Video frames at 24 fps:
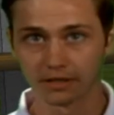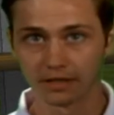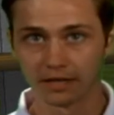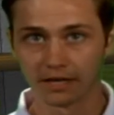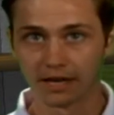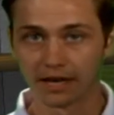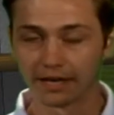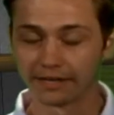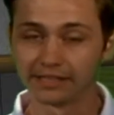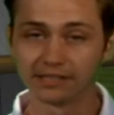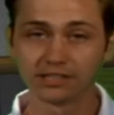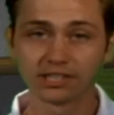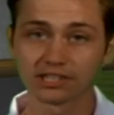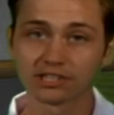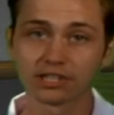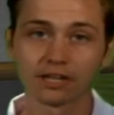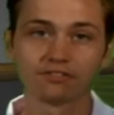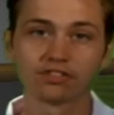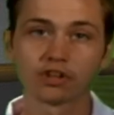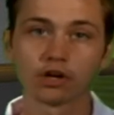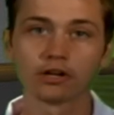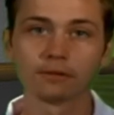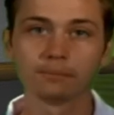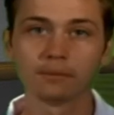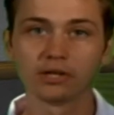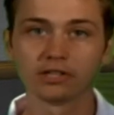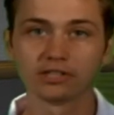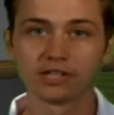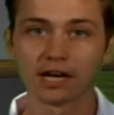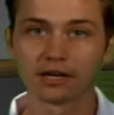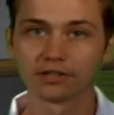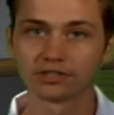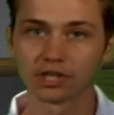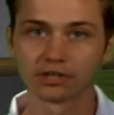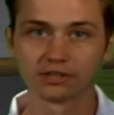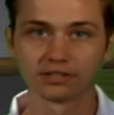He just left $30 million
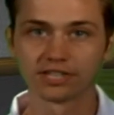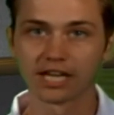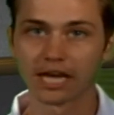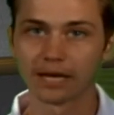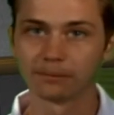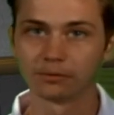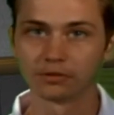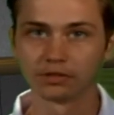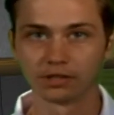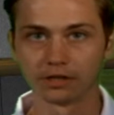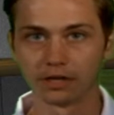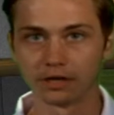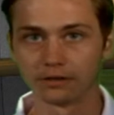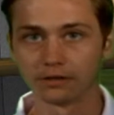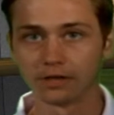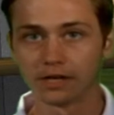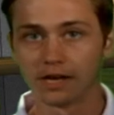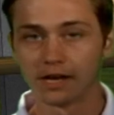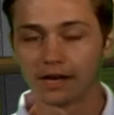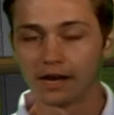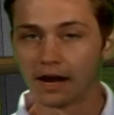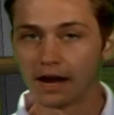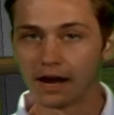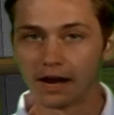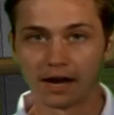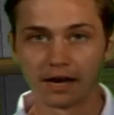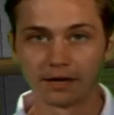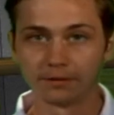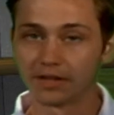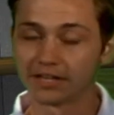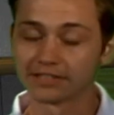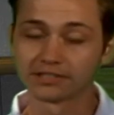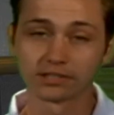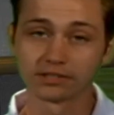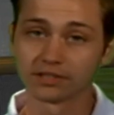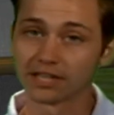on the table, you know.
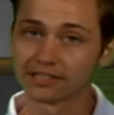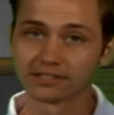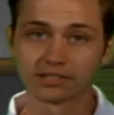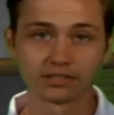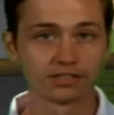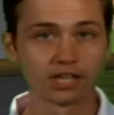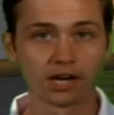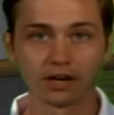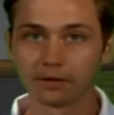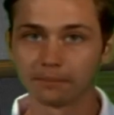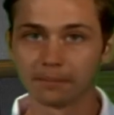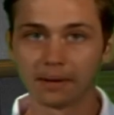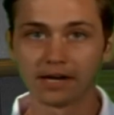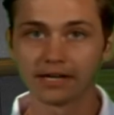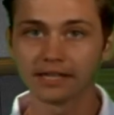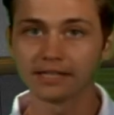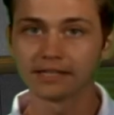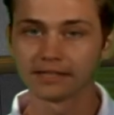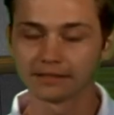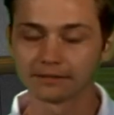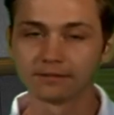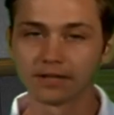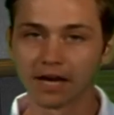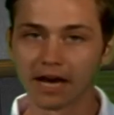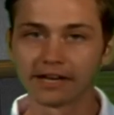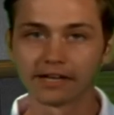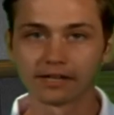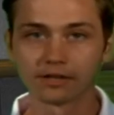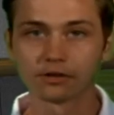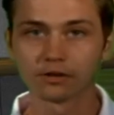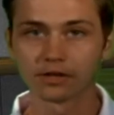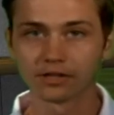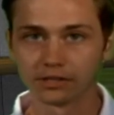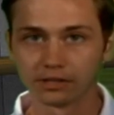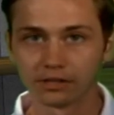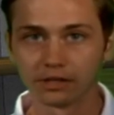That's a ton of money, and I
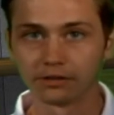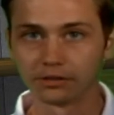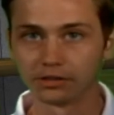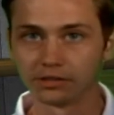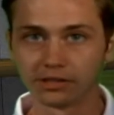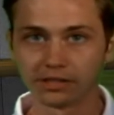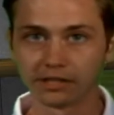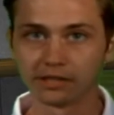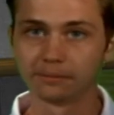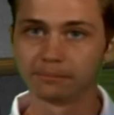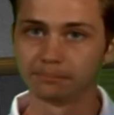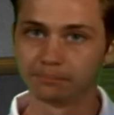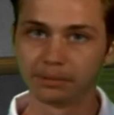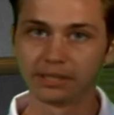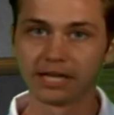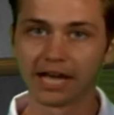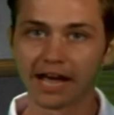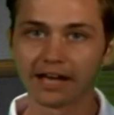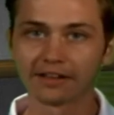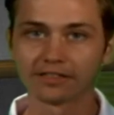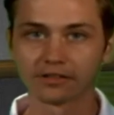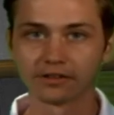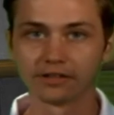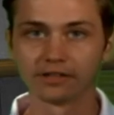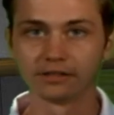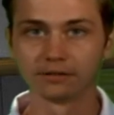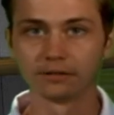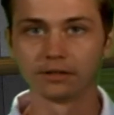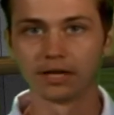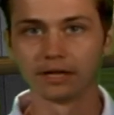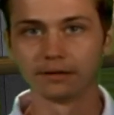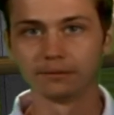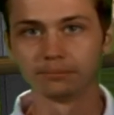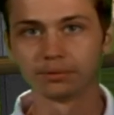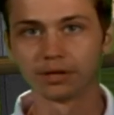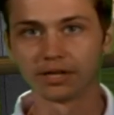agree. You know, you need to be an athlete
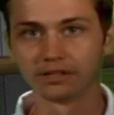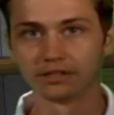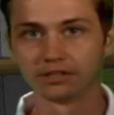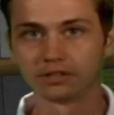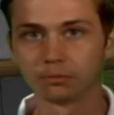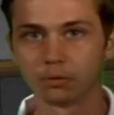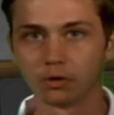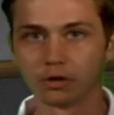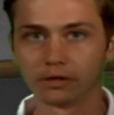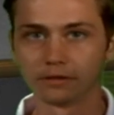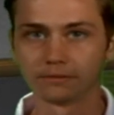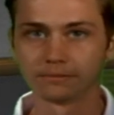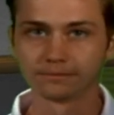and play the sport.